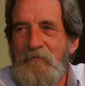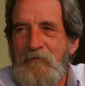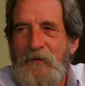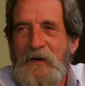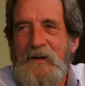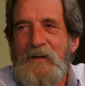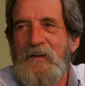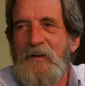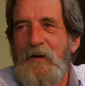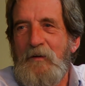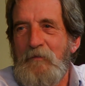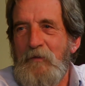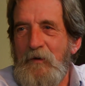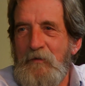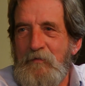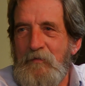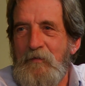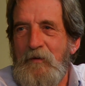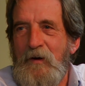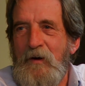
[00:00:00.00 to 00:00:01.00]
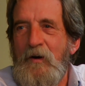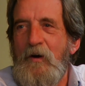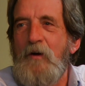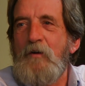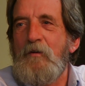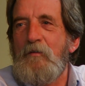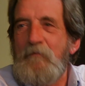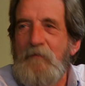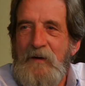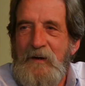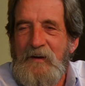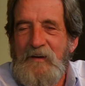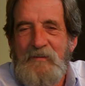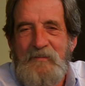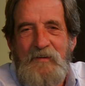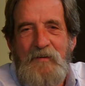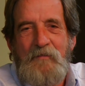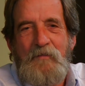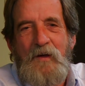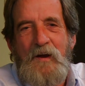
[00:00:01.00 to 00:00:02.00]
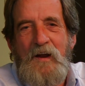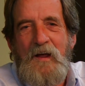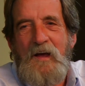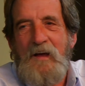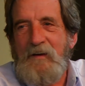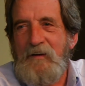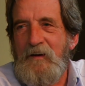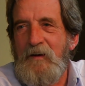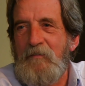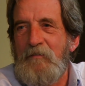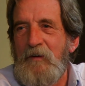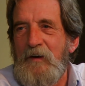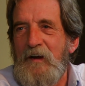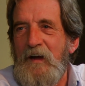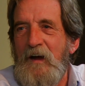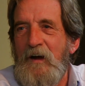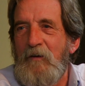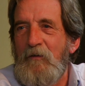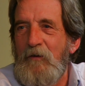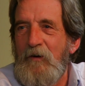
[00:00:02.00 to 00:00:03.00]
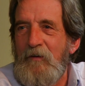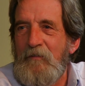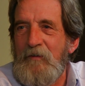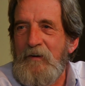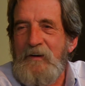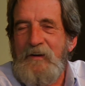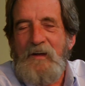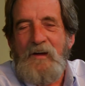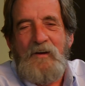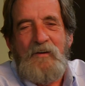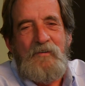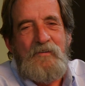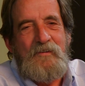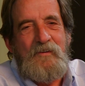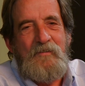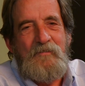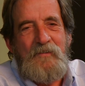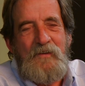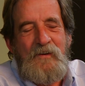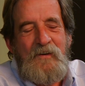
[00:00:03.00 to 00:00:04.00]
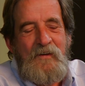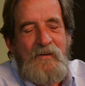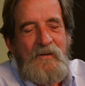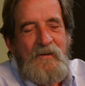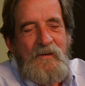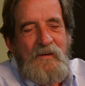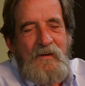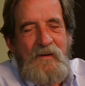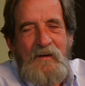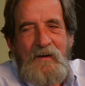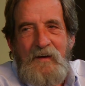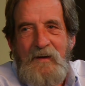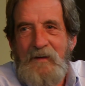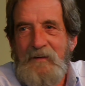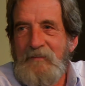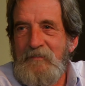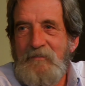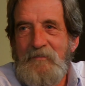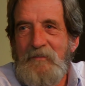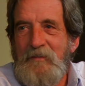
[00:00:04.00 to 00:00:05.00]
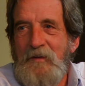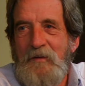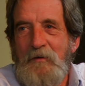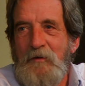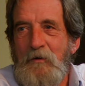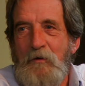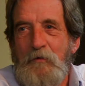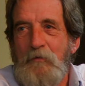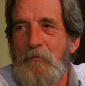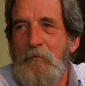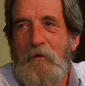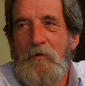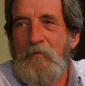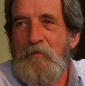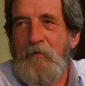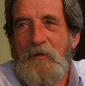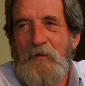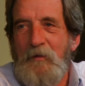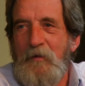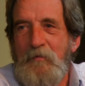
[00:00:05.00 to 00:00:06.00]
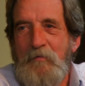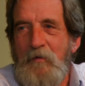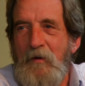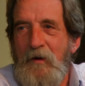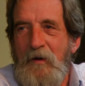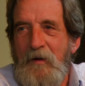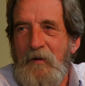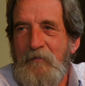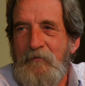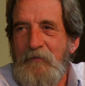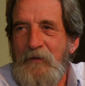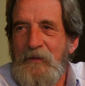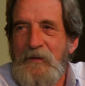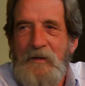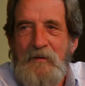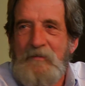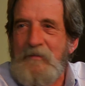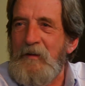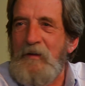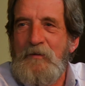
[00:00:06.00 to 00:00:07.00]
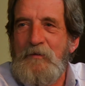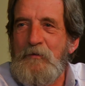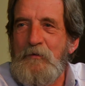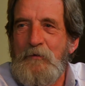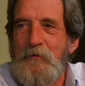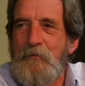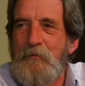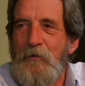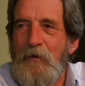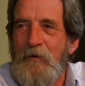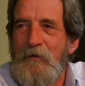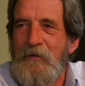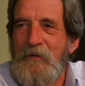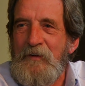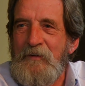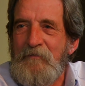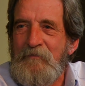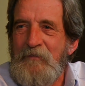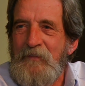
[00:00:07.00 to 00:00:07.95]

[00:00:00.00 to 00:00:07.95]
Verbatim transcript: pick a number, a hundred meetings on Manhattan every hour, every day, or something. Yeah. And it goes perfectly fine. But that's not newsworthy.